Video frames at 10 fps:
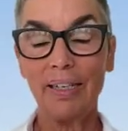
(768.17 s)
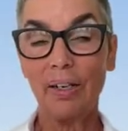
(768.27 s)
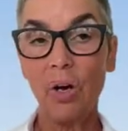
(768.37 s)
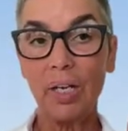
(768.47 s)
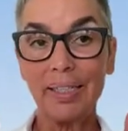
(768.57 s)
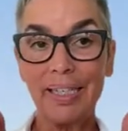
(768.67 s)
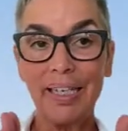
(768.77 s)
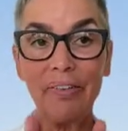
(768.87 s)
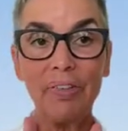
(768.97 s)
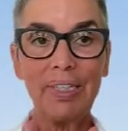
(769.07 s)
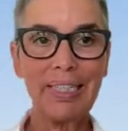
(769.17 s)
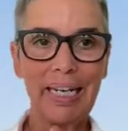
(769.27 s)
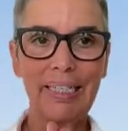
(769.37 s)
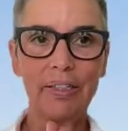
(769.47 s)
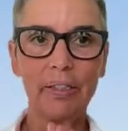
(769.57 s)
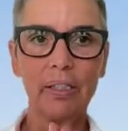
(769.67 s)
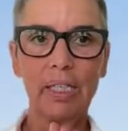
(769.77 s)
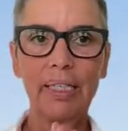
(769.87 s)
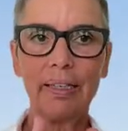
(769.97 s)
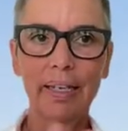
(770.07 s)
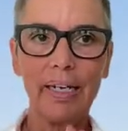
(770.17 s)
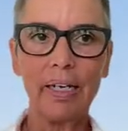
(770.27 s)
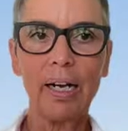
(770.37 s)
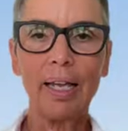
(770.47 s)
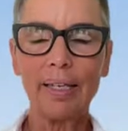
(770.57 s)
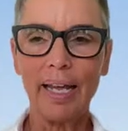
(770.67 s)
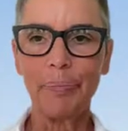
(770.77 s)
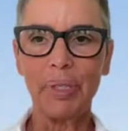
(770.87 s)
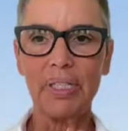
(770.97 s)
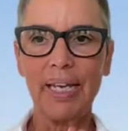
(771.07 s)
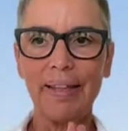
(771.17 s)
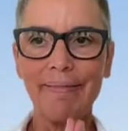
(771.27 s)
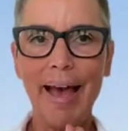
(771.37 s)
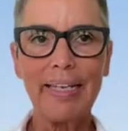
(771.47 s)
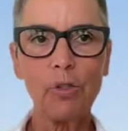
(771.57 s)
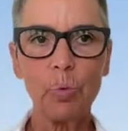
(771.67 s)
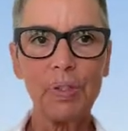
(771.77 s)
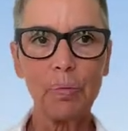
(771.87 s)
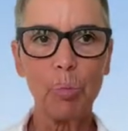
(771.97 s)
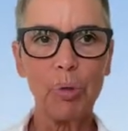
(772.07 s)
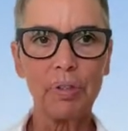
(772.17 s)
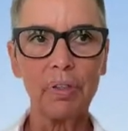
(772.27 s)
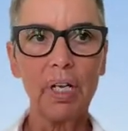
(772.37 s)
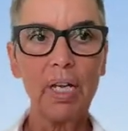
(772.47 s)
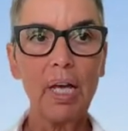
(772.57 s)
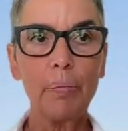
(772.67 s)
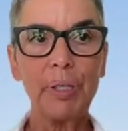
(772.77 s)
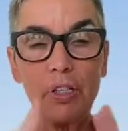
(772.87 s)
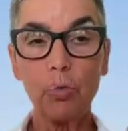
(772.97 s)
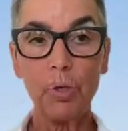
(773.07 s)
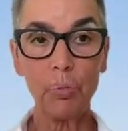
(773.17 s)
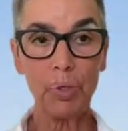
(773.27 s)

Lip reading: gotten even tighter in their alignment. And that's what's important, because what do